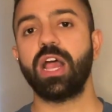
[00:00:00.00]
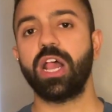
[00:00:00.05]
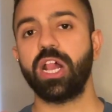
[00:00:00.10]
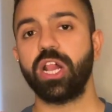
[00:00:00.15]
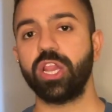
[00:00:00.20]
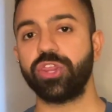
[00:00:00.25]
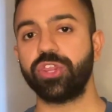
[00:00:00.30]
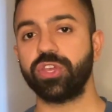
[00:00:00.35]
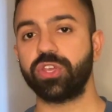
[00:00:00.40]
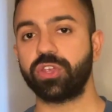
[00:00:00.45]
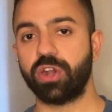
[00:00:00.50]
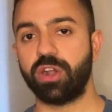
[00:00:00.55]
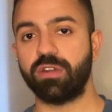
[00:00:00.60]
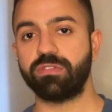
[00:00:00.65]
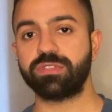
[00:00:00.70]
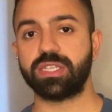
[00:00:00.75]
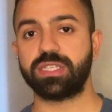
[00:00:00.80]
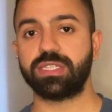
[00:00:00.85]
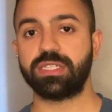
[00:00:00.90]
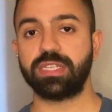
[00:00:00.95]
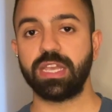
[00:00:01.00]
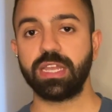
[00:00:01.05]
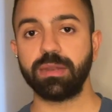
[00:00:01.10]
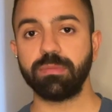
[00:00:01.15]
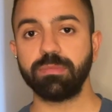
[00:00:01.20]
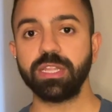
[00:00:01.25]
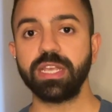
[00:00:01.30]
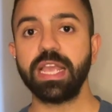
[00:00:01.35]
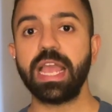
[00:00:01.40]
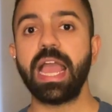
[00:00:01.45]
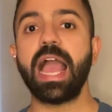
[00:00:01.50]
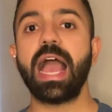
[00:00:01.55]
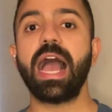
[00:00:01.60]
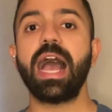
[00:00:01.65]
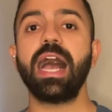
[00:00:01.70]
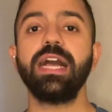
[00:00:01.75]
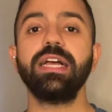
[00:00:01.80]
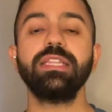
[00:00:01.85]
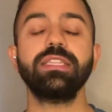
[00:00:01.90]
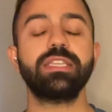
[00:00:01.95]
healthy curve sustainably
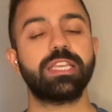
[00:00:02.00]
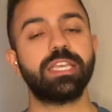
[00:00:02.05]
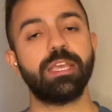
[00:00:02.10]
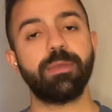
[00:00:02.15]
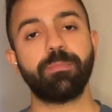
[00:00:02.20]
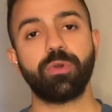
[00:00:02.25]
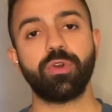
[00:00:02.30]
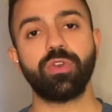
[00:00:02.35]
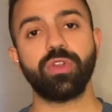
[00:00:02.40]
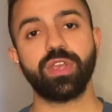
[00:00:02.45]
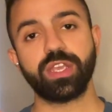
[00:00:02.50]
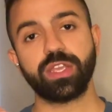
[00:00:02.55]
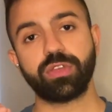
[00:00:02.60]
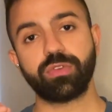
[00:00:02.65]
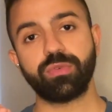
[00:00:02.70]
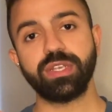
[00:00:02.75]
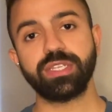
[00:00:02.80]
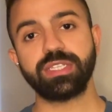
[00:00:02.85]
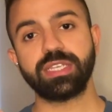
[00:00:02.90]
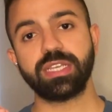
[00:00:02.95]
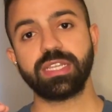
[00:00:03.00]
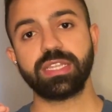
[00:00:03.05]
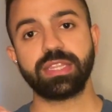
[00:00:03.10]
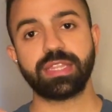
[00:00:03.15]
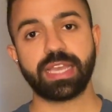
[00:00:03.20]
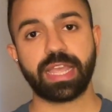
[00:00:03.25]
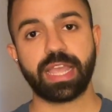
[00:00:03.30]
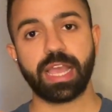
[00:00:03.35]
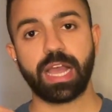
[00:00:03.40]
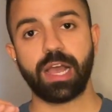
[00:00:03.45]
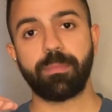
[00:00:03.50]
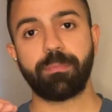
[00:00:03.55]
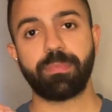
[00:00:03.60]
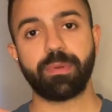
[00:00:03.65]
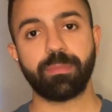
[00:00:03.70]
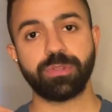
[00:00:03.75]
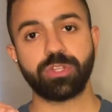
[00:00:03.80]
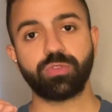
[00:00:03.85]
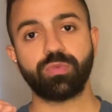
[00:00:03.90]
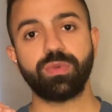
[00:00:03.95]
and keep on increasing the
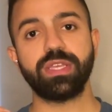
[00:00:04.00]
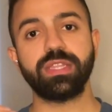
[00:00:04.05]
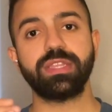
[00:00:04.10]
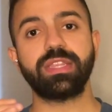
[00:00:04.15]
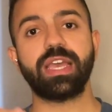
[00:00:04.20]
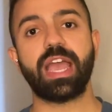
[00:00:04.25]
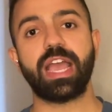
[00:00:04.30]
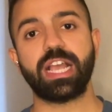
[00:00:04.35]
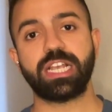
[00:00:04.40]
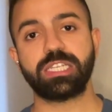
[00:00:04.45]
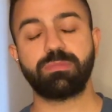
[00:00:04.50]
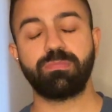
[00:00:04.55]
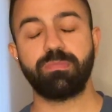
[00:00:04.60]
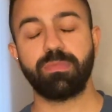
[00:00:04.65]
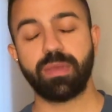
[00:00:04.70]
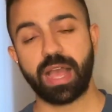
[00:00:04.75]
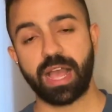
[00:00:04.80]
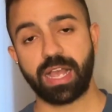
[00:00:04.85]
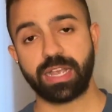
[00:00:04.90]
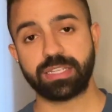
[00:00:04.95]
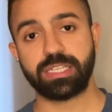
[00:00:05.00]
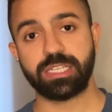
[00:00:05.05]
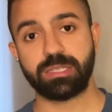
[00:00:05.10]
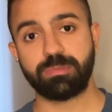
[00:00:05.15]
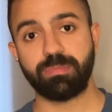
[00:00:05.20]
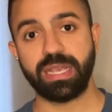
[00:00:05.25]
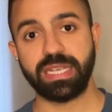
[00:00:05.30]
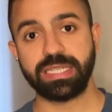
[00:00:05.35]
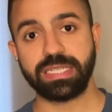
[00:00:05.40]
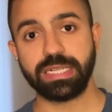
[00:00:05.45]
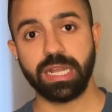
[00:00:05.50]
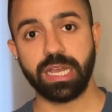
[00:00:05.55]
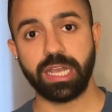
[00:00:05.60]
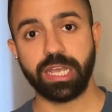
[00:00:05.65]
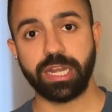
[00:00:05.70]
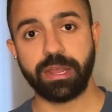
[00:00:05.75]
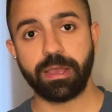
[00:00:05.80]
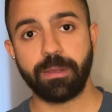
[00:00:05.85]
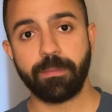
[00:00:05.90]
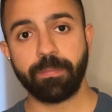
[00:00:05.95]
gap between the x-axis baseline.